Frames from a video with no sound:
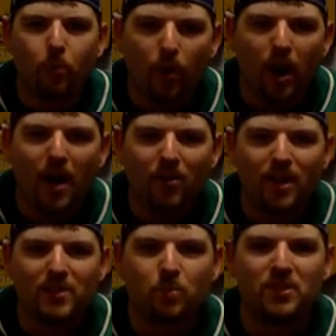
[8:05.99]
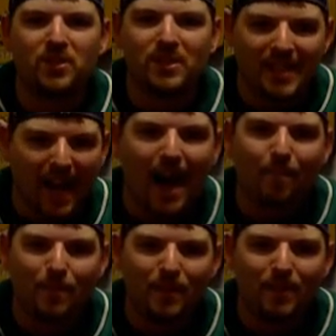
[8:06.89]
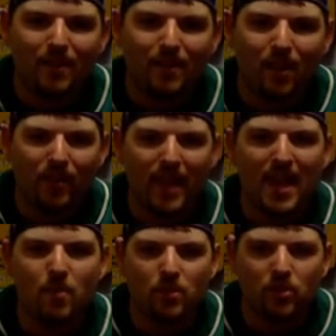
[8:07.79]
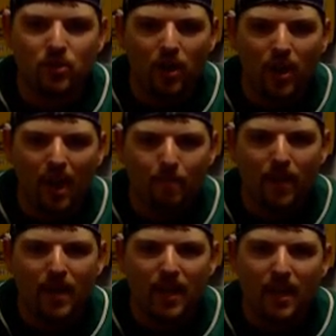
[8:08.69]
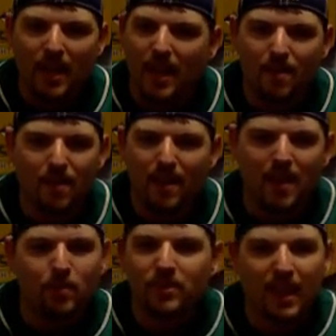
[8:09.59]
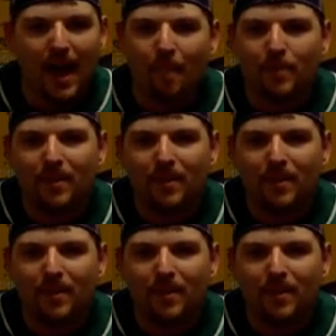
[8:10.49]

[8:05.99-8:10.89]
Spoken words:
progress was stopped. Okay, he was stood up, he was stopped.